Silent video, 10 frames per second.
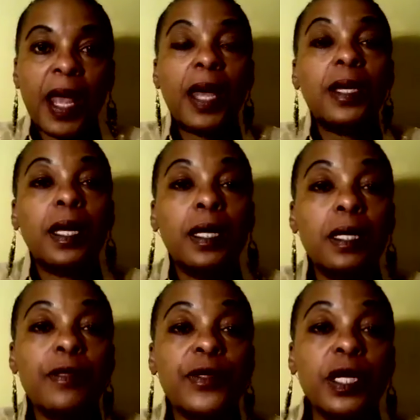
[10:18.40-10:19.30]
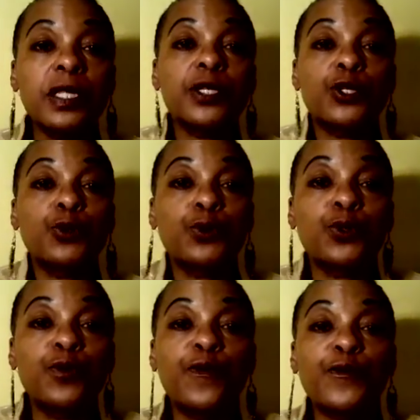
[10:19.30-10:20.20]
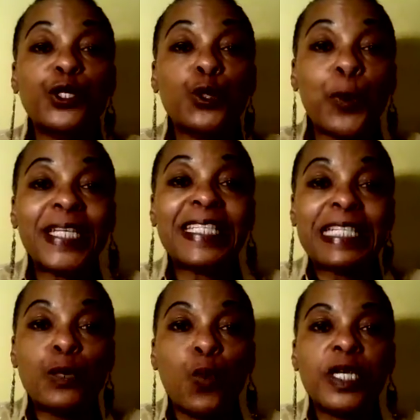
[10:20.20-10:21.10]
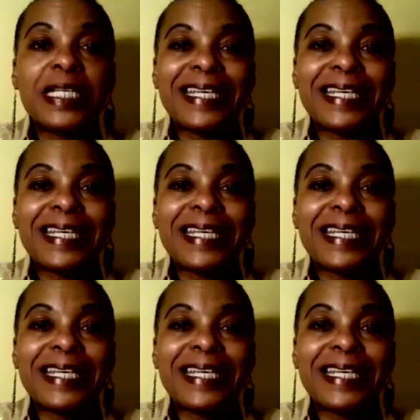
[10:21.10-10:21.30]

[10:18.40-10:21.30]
And anything that you do for 21